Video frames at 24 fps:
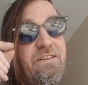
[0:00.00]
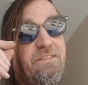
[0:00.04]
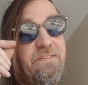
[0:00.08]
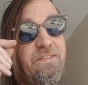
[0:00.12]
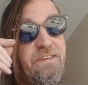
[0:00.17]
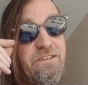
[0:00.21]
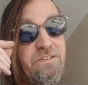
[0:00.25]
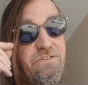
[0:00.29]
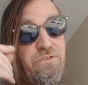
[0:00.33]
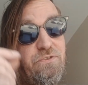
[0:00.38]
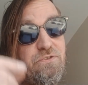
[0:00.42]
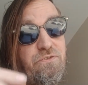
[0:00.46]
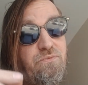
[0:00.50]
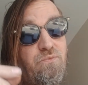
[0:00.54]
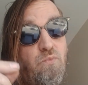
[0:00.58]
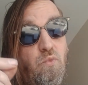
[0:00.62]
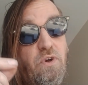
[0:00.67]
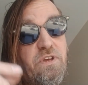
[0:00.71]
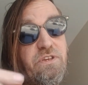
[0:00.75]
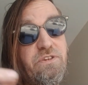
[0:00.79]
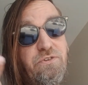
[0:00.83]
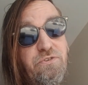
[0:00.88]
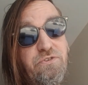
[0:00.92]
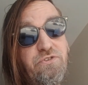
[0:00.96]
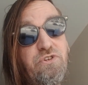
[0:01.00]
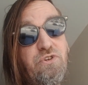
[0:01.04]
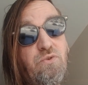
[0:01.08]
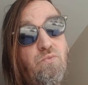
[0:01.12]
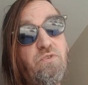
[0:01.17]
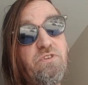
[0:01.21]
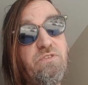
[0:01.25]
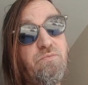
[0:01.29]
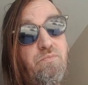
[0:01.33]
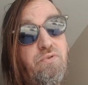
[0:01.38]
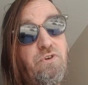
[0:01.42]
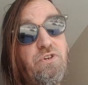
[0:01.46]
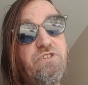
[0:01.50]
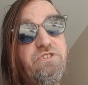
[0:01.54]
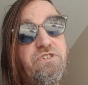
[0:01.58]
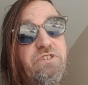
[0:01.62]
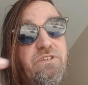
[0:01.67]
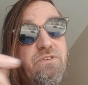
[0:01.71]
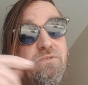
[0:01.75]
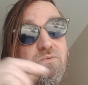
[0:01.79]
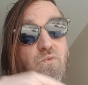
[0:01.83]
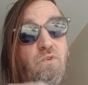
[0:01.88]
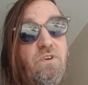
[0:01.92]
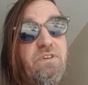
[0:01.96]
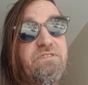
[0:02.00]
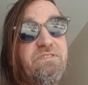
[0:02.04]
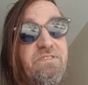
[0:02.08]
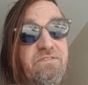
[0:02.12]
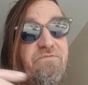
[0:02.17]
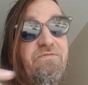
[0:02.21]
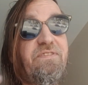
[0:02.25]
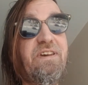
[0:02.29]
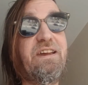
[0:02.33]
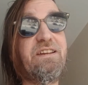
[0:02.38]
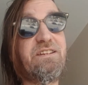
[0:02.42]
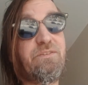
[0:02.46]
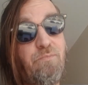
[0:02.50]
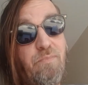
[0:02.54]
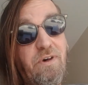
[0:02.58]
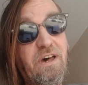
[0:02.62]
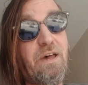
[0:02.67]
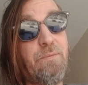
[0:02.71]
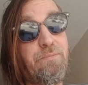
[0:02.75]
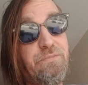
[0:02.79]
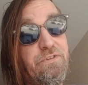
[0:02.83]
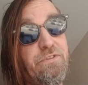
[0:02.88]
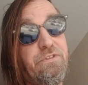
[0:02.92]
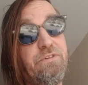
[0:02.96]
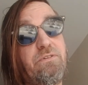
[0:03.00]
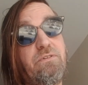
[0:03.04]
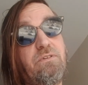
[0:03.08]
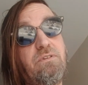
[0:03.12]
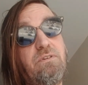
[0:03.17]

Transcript: that what YouTube was pushing was in fact popular.